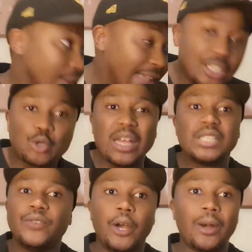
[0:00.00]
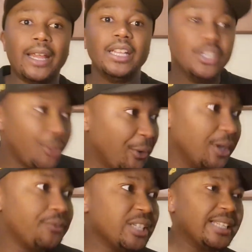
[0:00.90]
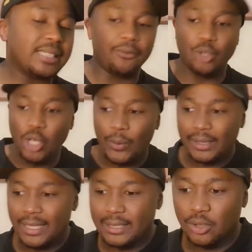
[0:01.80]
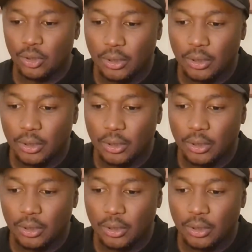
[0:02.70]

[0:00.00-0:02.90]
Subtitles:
this transfer, right? Three objectives. Do you know what these...